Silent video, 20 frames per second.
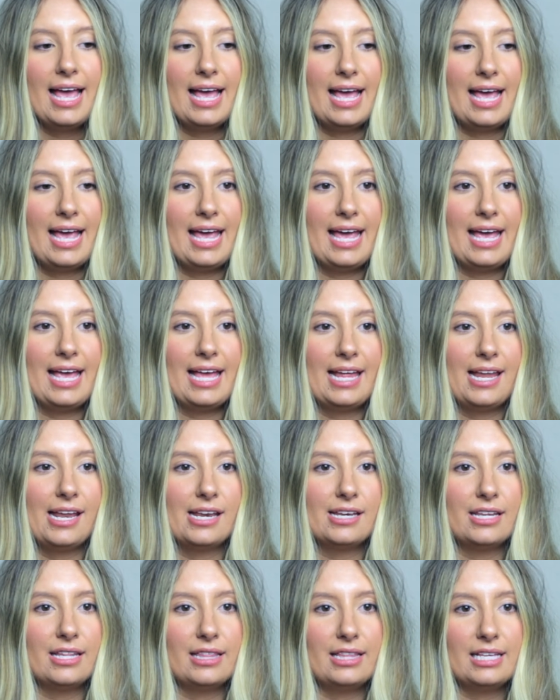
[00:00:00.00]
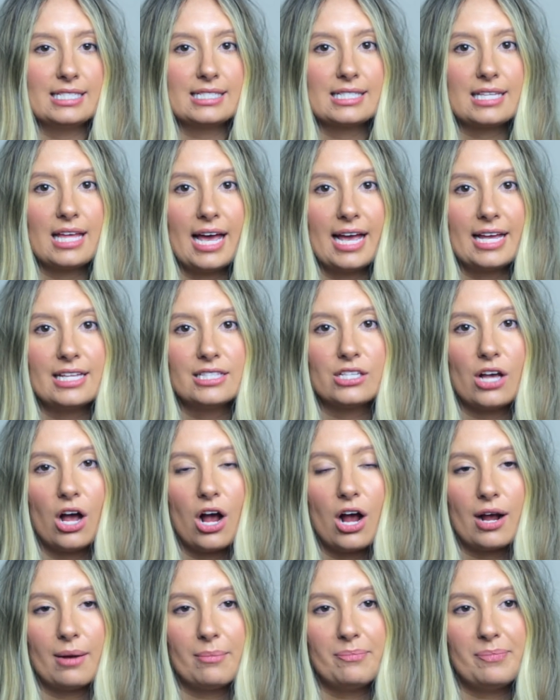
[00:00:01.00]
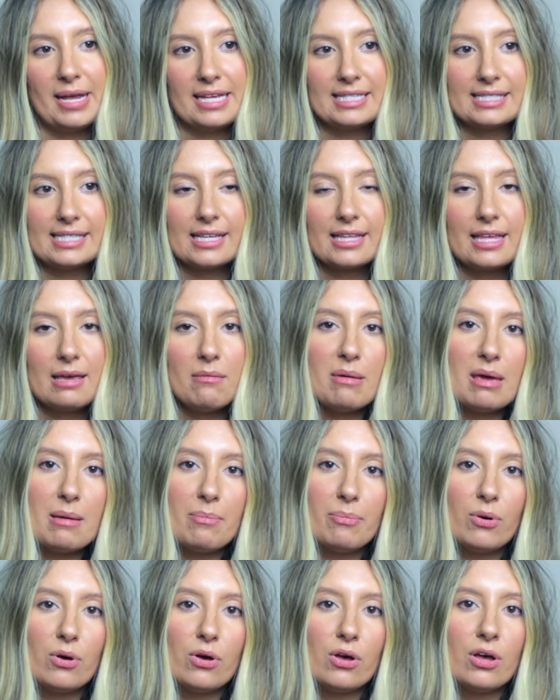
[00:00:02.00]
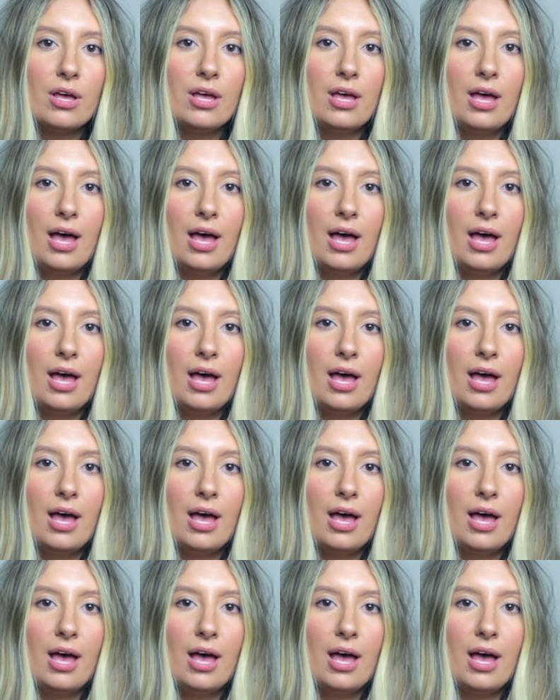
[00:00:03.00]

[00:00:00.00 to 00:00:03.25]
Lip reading: And these clients are basically people